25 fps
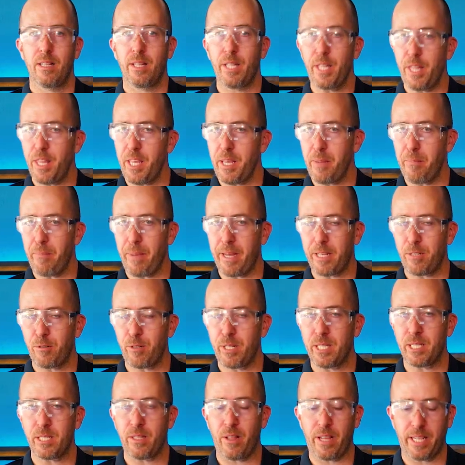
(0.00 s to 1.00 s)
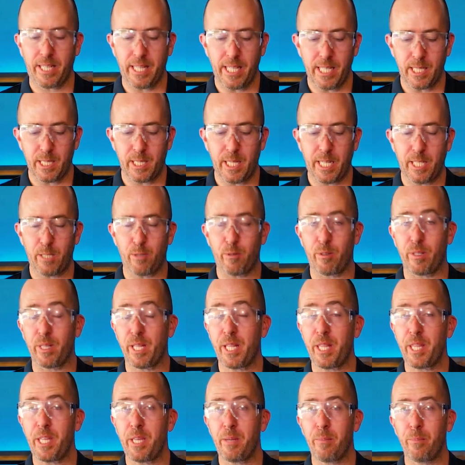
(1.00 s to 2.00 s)
Lithium batteries like the Century
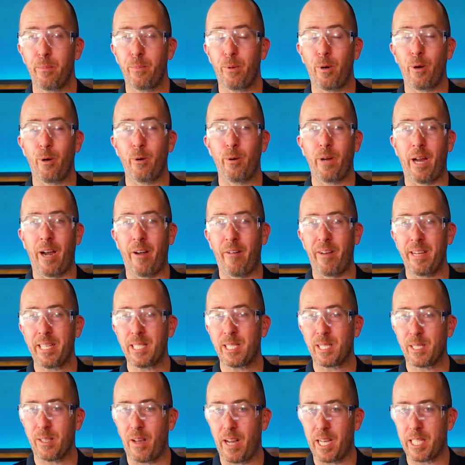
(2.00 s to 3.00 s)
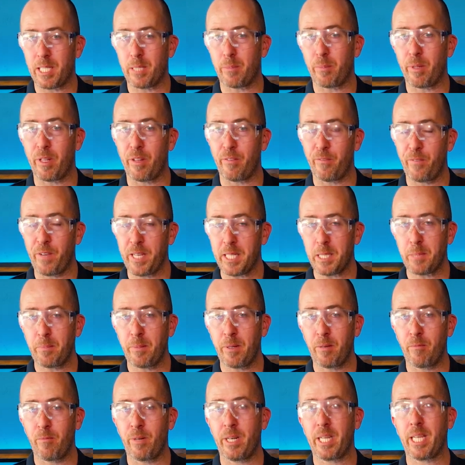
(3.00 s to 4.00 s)
Lithium Pro are a sizable
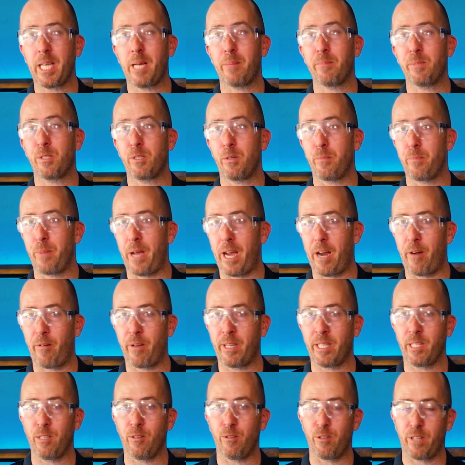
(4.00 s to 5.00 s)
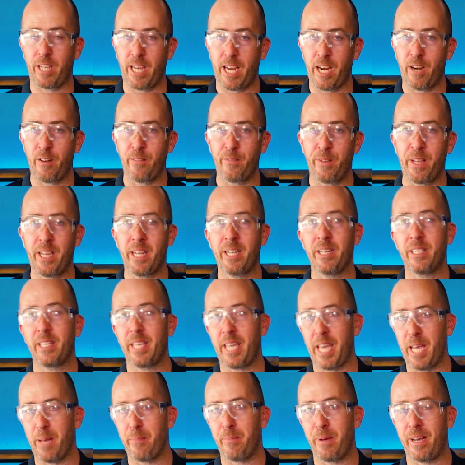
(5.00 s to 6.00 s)
investment when it comes to powering your caravan,
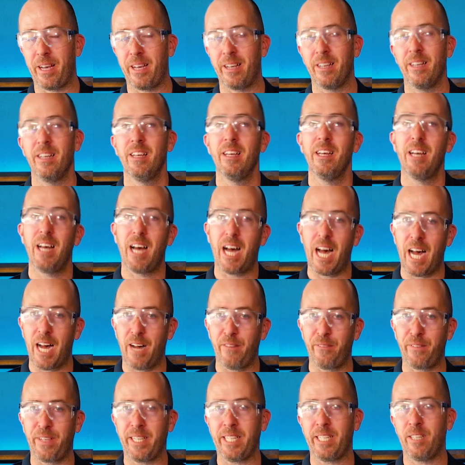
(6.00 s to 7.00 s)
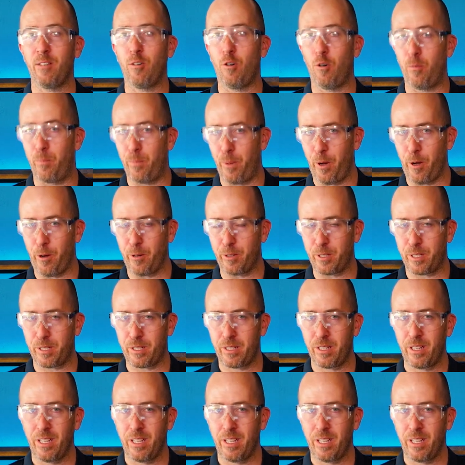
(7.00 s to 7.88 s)
camper, RV or boat.